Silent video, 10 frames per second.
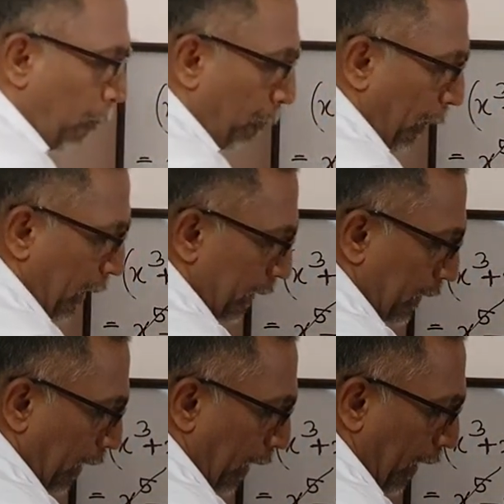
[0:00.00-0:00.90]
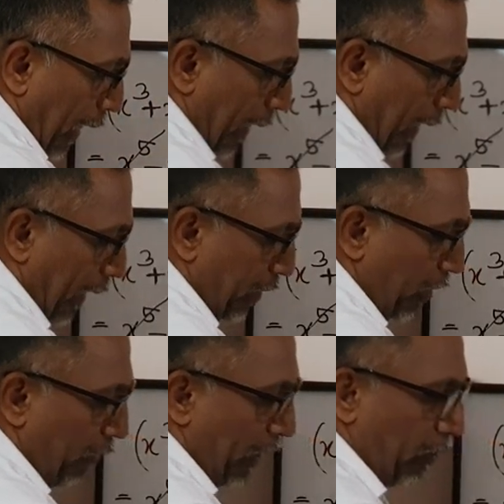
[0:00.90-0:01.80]
Plus 3 and
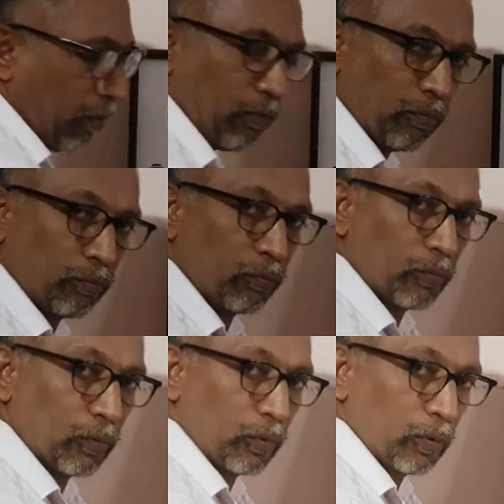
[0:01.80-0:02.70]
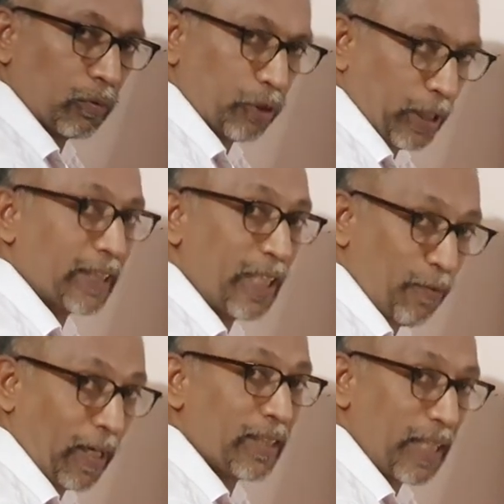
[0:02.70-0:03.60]
negative 8. So it's
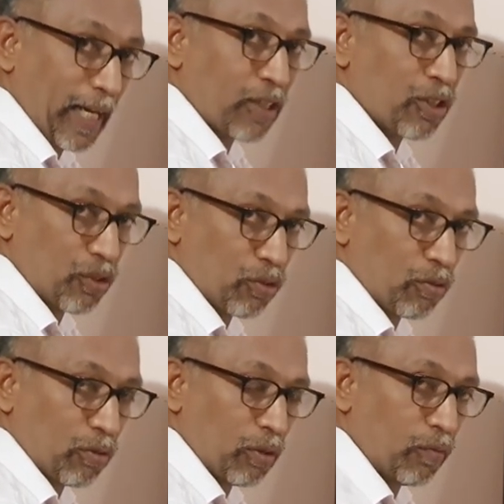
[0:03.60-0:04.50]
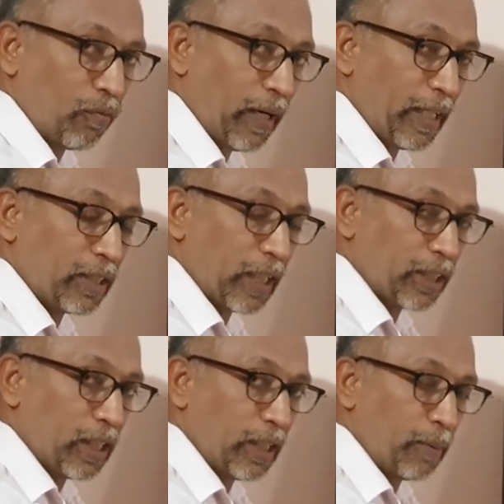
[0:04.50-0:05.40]
different signs. What is
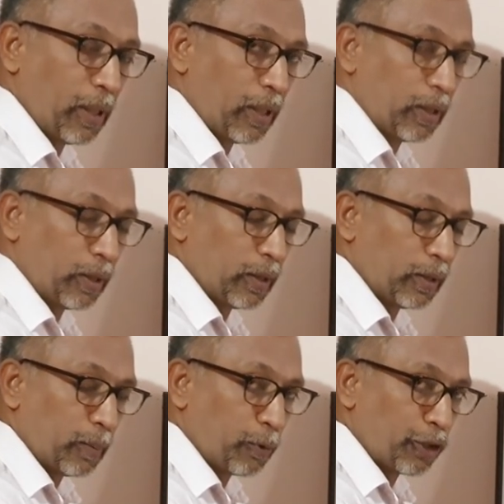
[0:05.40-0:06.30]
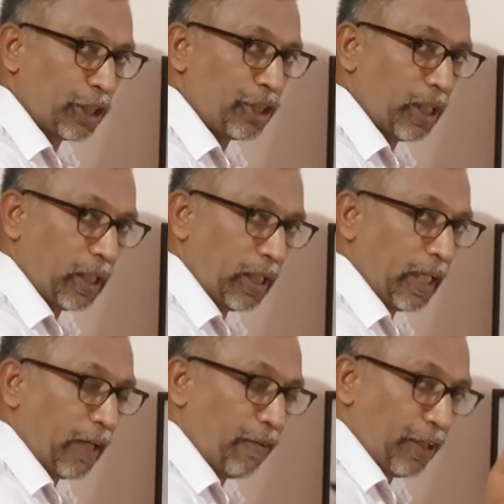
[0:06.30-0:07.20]
actually the procedure?
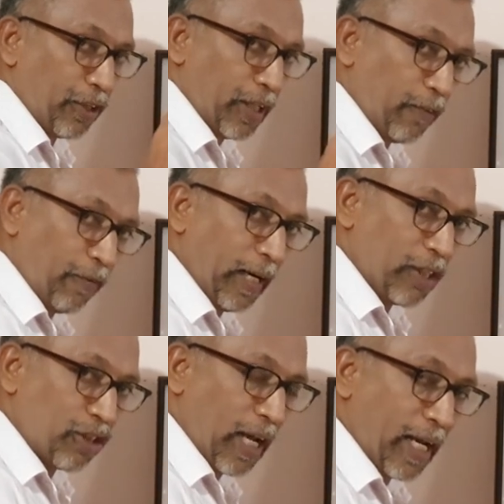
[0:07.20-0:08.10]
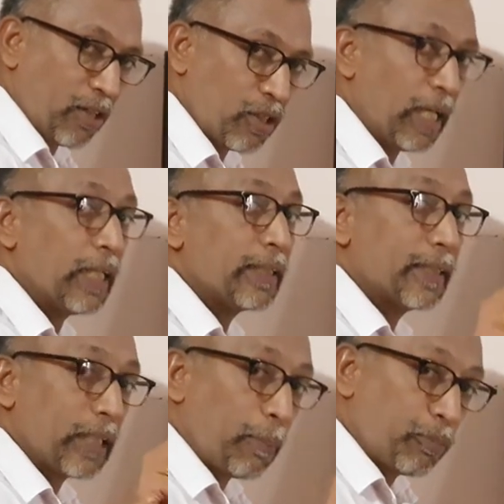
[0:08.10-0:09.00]
If it is a different signs,
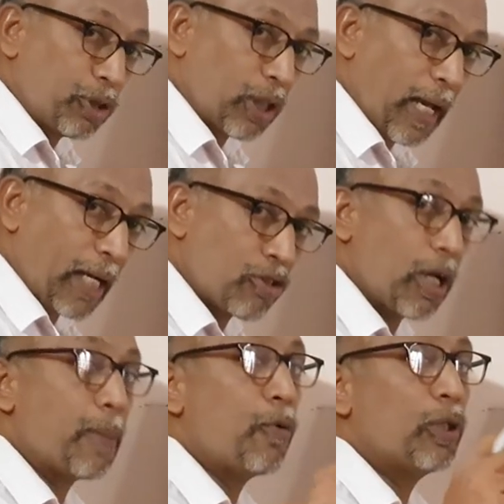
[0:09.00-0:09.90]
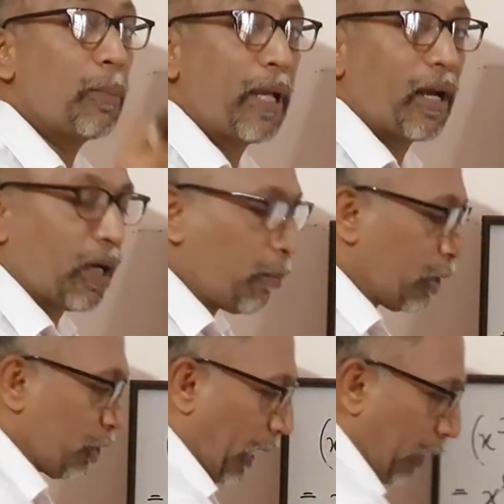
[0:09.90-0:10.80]
subtract and put the bigger number
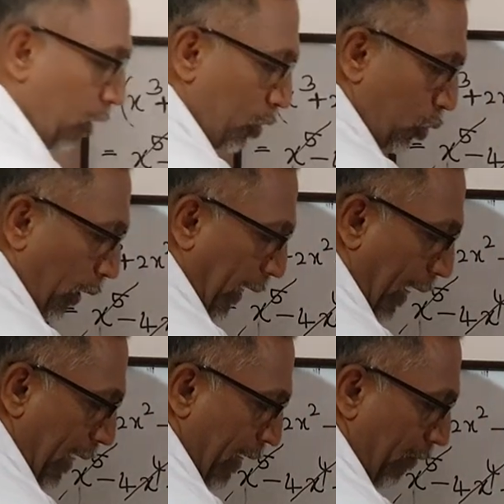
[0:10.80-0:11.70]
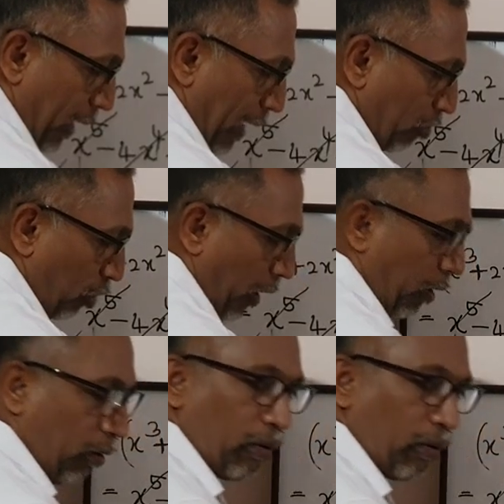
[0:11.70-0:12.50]
sign. So 8 and 3.